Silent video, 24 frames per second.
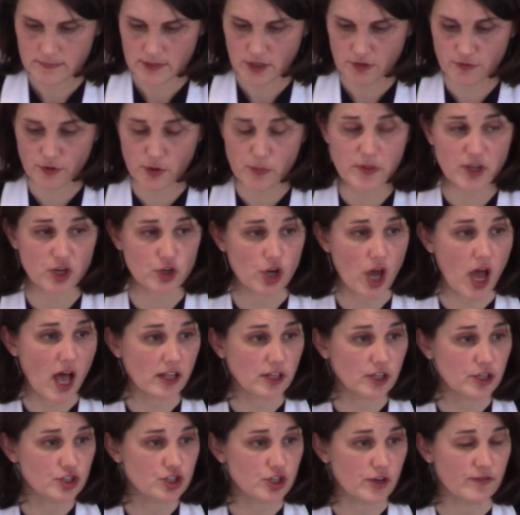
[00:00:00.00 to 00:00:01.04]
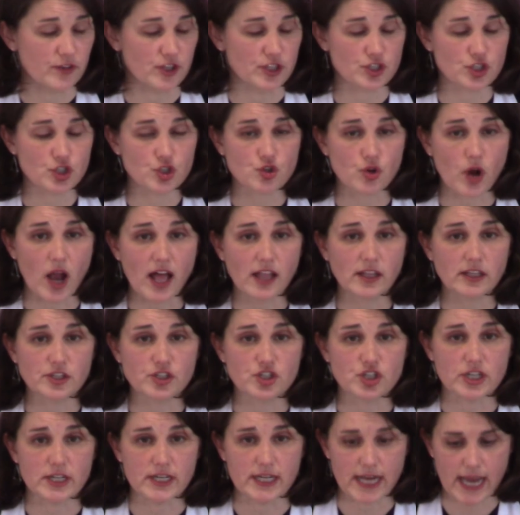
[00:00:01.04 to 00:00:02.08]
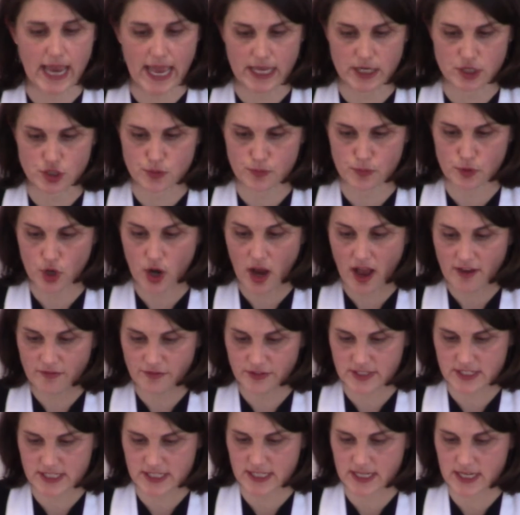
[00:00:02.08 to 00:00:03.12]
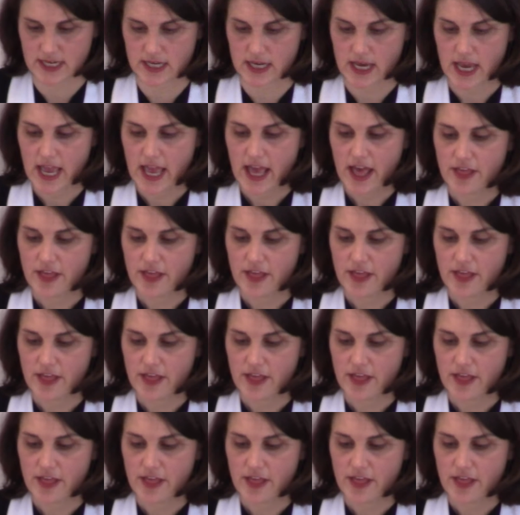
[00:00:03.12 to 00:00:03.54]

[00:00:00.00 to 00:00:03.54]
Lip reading: From their knowledge of astrology and prophecy,